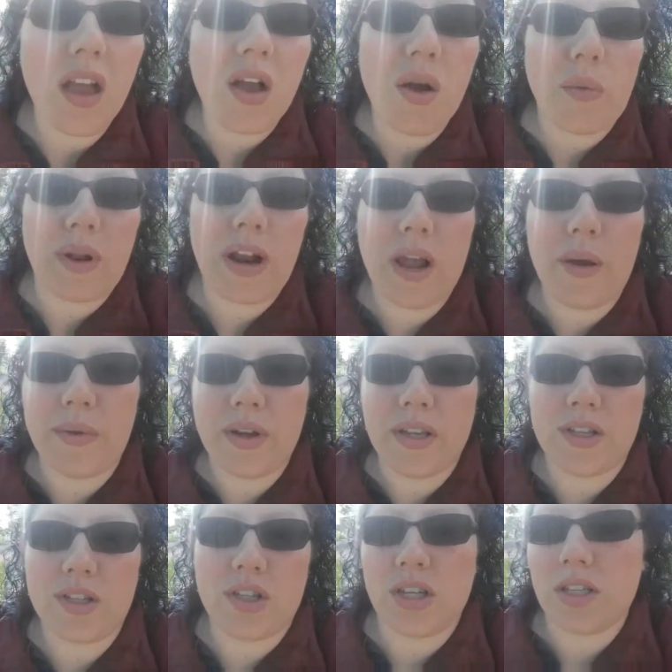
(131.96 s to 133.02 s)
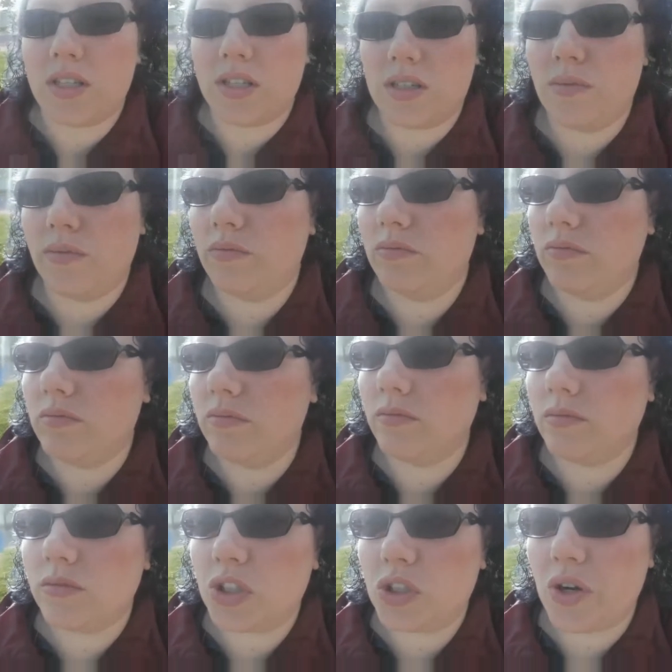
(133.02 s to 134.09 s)
when I was just
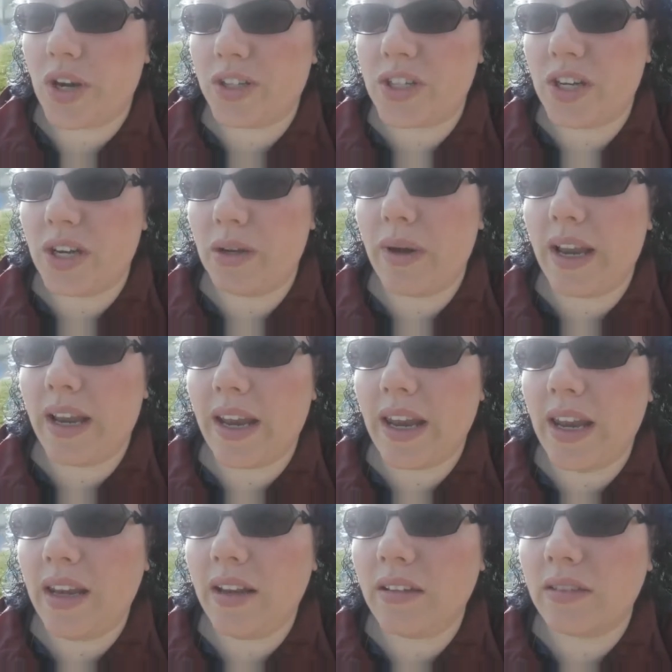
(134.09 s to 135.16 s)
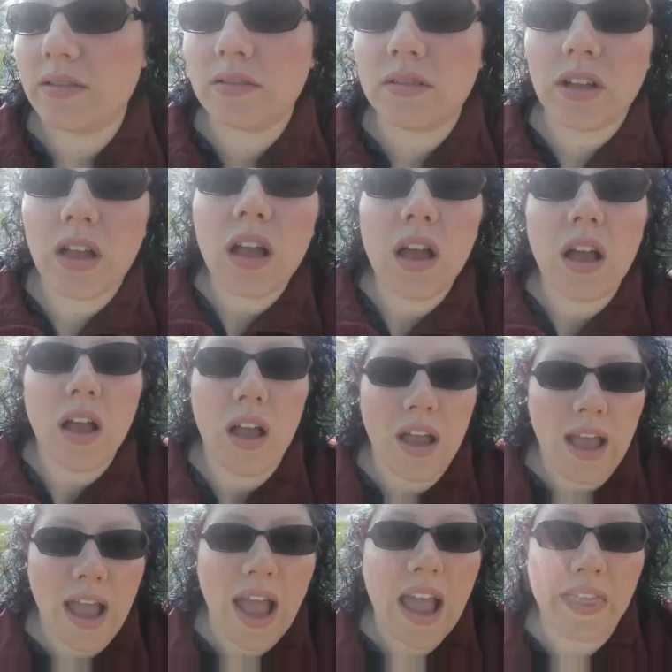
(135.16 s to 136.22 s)
stretching my knee
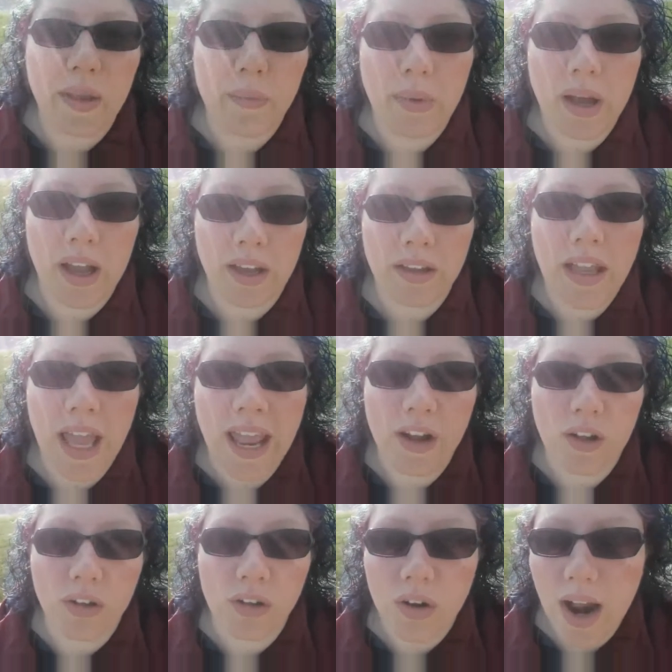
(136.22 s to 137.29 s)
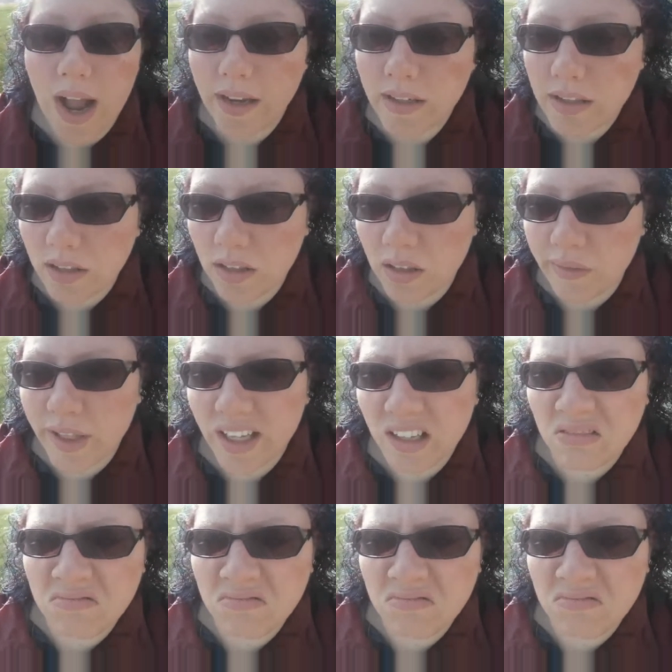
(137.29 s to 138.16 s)
and then my ankle cracked. I'm like,